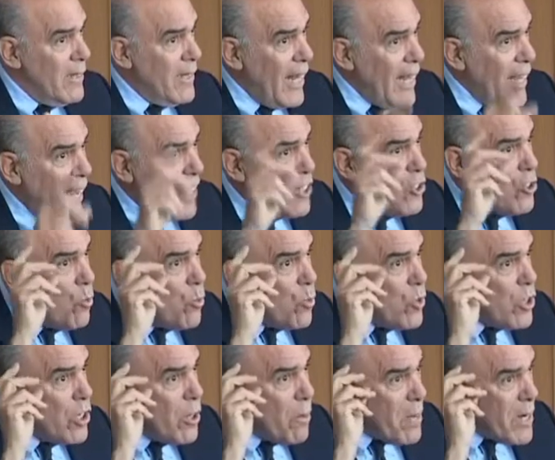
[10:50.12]
They had
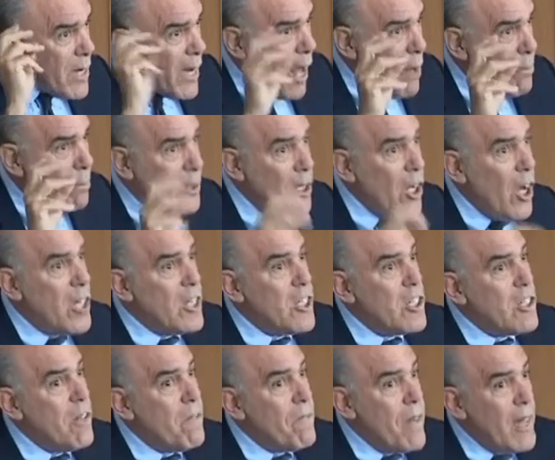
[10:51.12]
the monopoly on
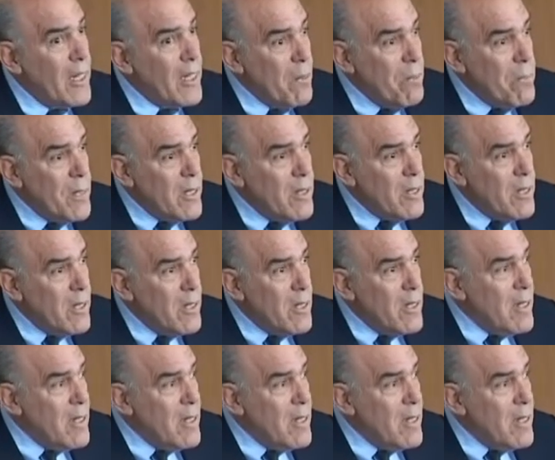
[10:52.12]
the development